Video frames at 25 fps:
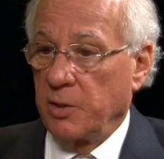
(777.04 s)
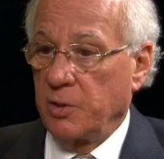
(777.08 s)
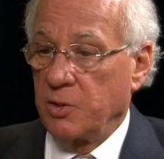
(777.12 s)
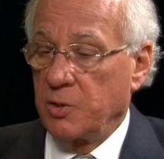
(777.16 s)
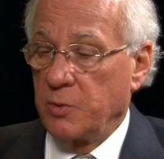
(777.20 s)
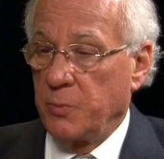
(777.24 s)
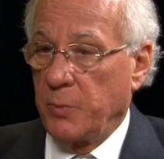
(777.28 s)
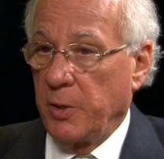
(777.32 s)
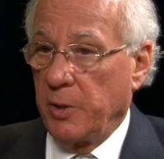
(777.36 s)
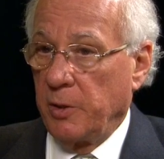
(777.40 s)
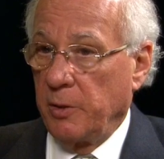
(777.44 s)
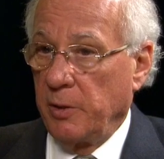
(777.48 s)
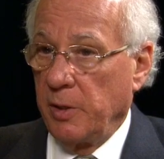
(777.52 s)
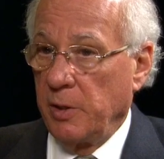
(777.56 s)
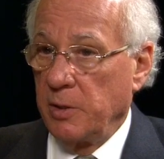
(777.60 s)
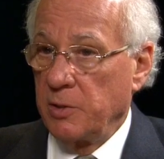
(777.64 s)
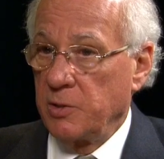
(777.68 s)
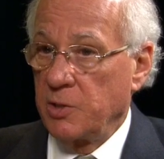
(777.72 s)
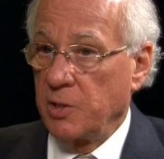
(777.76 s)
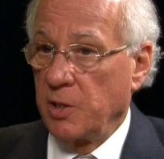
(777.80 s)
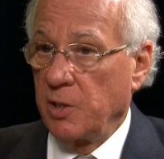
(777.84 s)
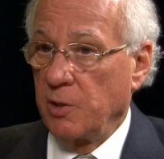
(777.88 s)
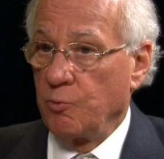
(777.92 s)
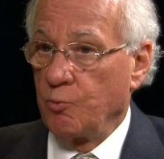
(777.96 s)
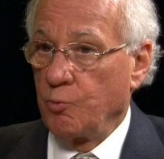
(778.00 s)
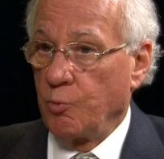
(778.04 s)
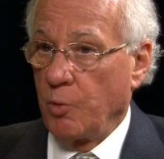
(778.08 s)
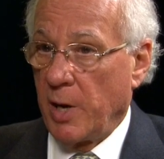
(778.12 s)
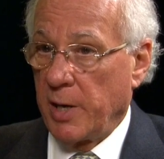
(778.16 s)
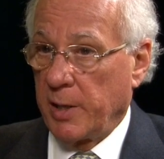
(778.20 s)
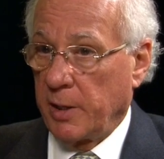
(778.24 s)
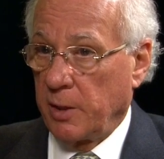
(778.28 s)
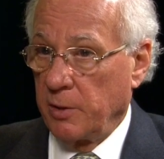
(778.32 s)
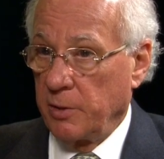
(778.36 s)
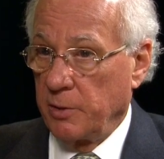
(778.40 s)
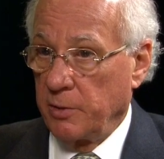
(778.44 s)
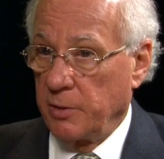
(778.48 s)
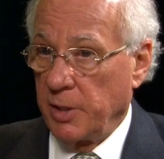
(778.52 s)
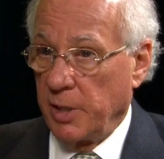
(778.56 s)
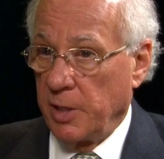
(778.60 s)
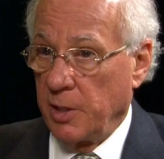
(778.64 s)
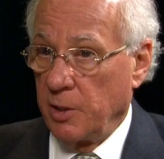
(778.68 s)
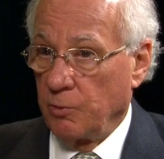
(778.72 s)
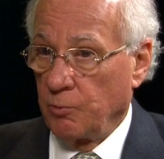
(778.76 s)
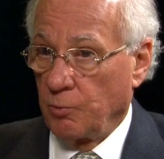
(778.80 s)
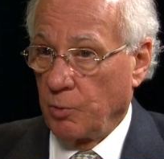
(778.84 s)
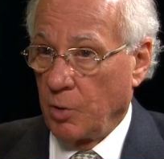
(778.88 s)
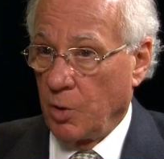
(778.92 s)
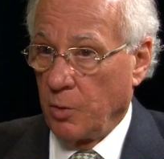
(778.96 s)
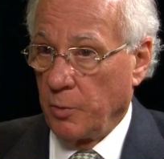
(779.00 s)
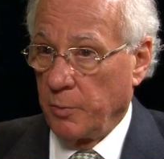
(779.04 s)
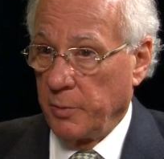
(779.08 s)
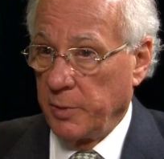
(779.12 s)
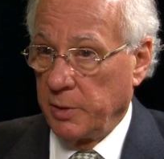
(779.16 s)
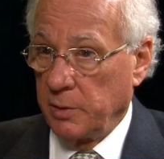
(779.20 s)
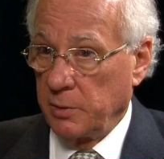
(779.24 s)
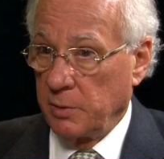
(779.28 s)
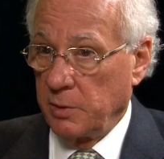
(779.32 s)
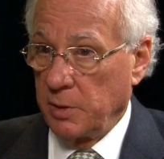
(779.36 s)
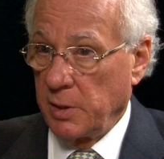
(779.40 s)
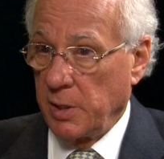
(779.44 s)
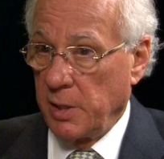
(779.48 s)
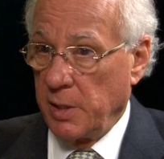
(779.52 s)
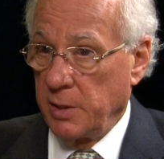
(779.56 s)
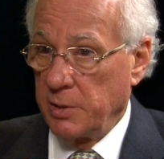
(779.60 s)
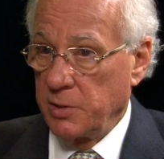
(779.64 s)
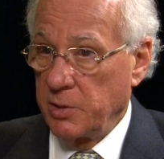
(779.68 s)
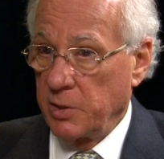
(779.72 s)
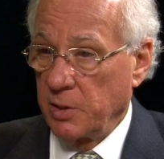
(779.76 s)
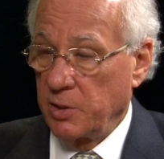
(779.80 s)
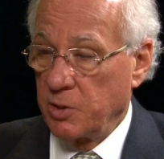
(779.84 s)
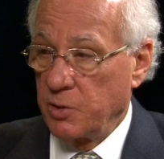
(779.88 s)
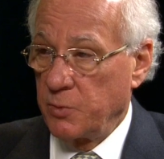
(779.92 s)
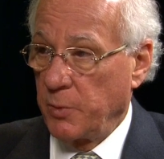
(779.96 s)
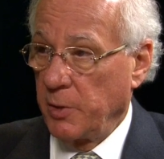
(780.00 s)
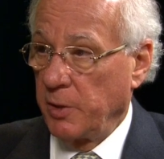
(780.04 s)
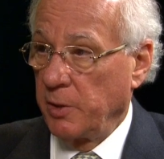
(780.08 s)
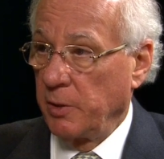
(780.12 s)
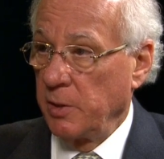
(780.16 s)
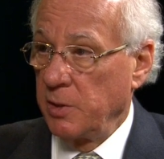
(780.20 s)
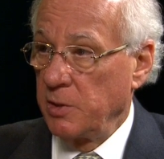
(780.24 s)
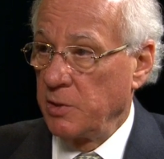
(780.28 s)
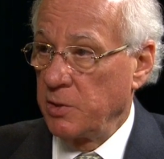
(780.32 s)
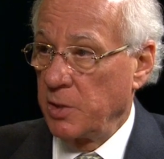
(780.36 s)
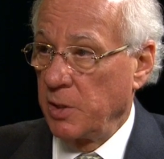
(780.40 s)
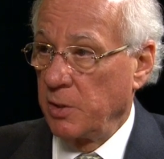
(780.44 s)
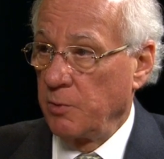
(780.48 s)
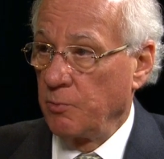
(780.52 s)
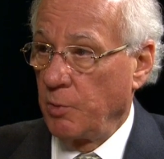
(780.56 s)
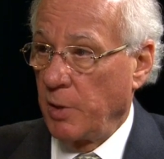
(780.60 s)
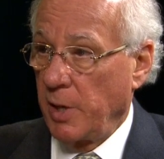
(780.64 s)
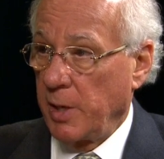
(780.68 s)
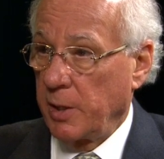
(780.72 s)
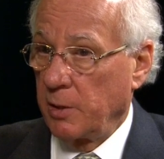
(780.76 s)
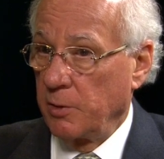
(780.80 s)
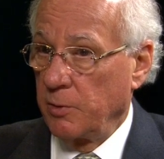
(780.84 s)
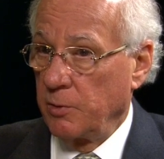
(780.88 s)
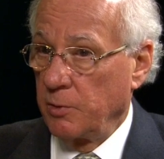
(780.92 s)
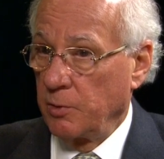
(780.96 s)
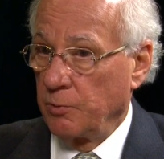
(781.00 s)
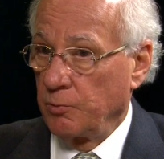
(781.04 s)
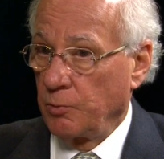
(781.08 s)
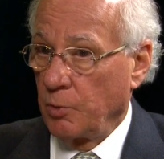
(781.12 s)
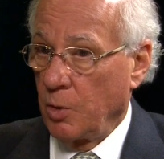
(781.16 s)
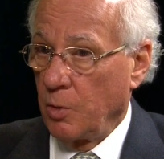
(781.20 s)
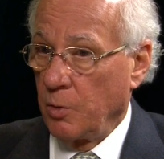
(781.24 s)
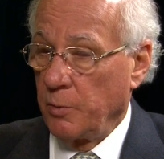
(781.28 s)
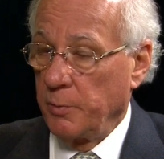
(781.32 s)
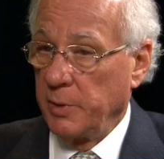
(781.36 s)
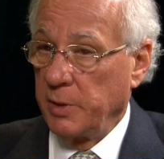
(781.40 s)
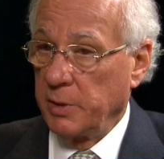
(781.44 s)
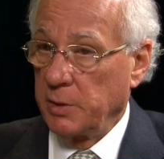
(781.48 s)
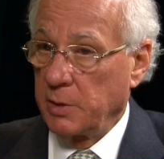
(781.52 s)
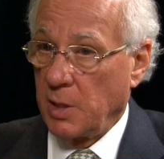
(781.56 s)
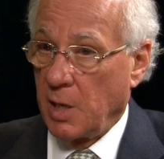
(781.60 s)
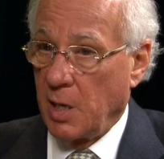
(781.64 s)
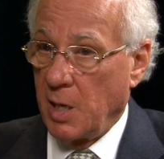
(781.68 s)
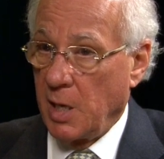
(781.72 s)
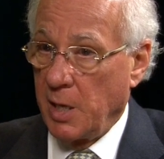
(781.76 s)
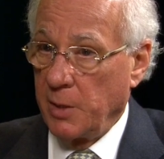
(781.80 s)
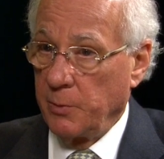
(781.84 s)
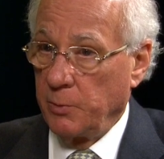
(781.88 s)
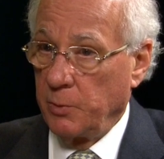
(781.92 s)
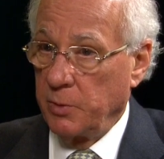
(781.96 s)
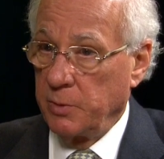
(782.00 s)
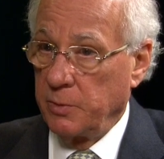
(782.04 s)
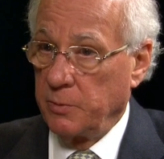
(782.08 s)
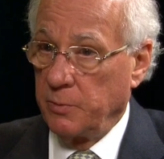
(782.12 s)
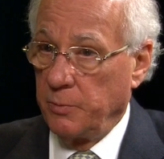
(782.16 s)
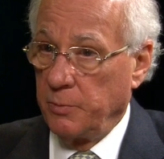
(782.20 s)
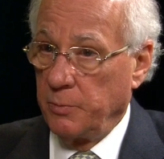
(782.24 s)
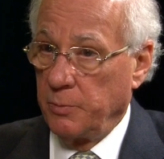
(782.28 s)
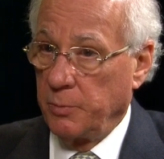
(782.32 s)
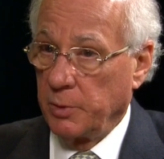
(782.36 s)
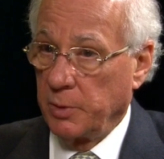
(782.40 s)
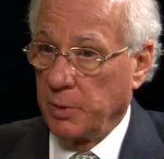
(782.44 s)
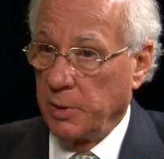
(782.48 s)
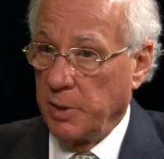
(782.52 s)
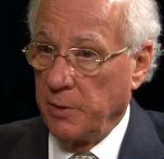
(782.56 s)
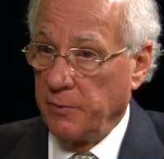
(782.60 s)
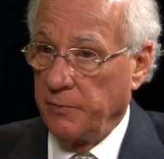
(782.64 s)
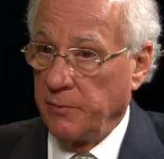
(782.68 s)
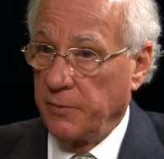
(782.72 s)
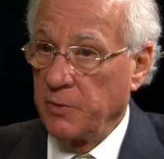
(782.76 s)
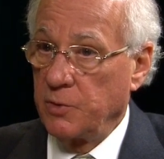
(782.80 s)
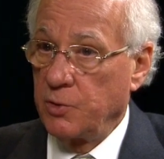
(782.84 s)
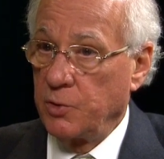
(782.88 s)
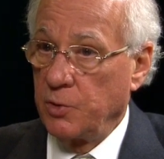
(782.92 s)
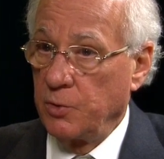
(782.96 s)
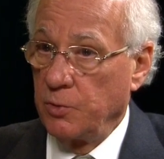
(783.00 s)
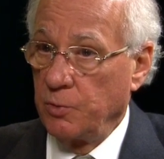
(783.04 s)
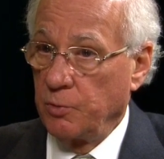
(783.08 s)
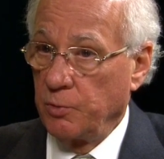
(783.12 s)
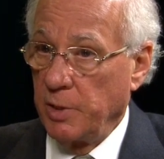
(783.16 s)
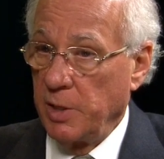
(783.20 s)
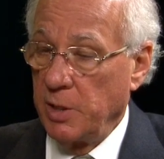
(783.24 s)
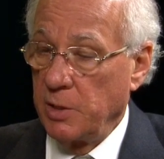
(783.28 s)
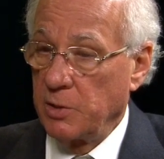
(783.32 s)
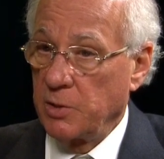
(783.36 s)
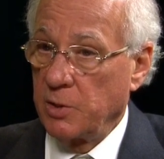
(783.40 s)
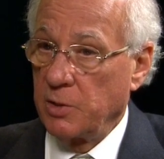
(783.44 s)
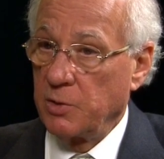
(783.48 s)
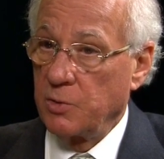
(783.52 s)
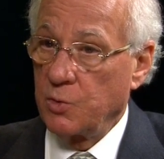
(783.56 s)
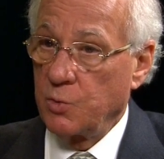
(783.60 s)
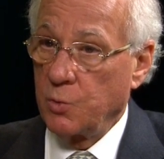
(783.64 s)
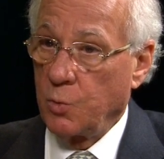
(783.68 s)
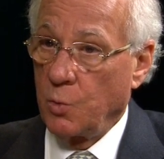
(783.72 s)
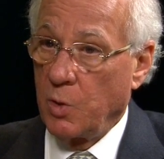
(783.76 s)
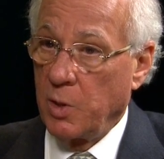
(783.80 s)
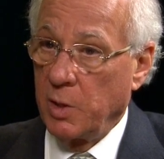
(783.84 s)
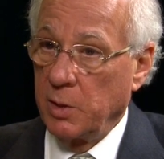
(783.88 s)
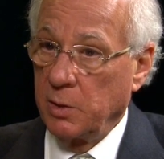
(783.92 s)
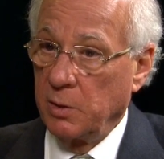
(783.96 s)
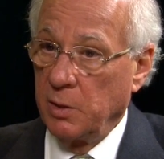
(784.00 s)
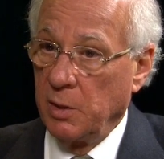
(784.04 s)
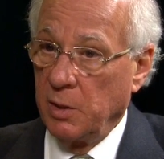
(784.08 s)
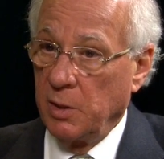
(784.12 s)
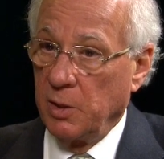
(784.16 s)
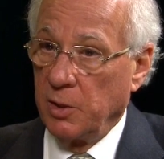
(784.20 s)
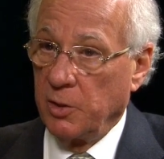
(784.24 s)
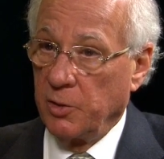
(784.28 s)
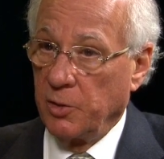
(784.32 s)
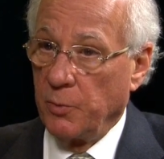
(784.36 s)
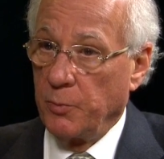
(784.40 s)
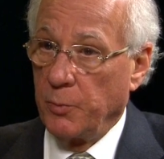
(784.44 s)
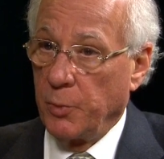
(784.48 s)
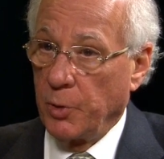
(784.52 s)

experiencing record enrollment. It's experiencing record enrollment, I would believe, for two reasons. One, the